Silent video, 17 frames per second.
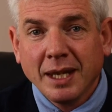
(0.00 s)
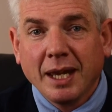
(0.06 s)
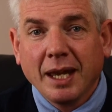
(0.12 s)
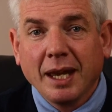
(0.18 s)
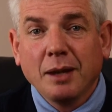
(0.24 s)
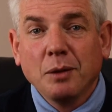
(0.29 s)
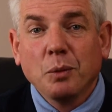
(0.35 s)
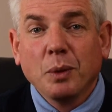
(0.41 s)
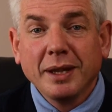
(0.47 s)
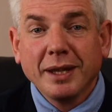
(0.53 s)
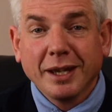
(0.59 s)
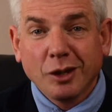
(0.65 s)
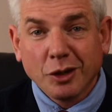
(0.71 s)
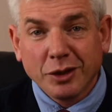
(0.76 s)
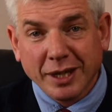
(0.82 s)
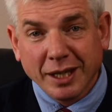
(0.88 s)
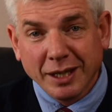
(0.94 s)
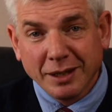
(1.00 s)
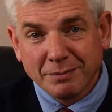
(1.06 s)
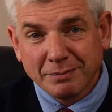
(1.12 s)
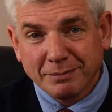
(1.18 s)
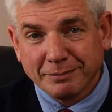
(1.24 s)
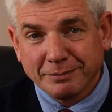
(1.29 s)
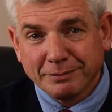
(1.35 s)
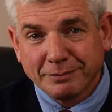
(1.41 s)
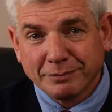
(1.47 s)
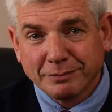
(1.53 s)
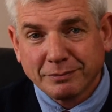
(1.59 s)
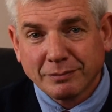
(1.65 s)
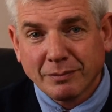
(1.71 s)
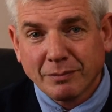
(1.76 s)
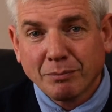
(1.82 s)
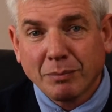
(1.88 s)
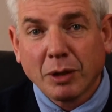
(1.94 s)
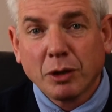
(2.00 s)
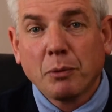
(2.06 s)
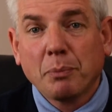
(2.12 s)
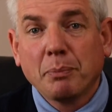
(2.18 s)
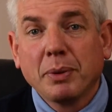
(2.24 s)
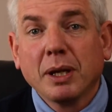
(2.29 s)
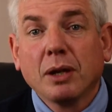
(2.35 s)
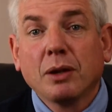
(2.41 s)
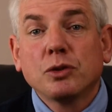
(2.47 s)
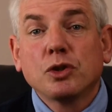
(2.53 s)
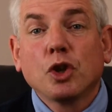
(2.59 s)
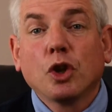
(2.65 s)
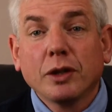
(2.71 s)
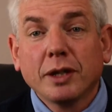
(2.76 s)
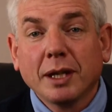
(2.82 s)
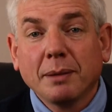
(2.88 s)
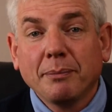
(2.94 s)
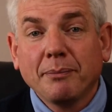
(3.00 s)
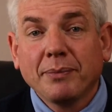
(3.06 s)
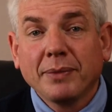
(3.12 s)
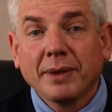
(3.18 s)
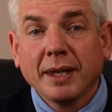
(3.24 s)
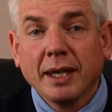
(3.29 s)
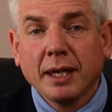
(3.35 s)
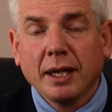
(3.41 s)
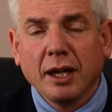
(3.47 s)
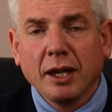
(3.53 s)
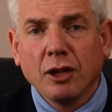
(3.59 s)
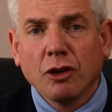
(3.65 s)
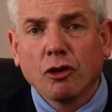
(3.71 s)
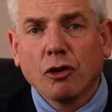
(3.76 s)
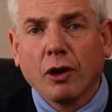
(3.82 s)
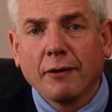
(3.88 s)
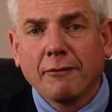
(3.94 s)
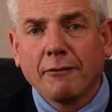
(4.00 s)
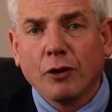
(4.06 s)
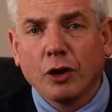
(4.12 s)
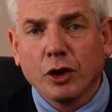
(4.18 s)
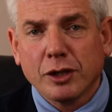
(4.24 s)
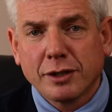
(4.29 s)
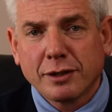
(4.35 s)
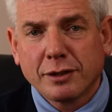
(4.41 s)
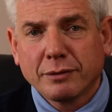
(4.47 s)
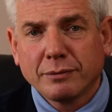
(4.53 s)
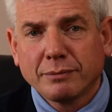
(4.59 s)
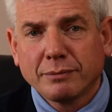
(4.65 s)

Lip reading: And when they got there, Padre Pio told them in a gruff voice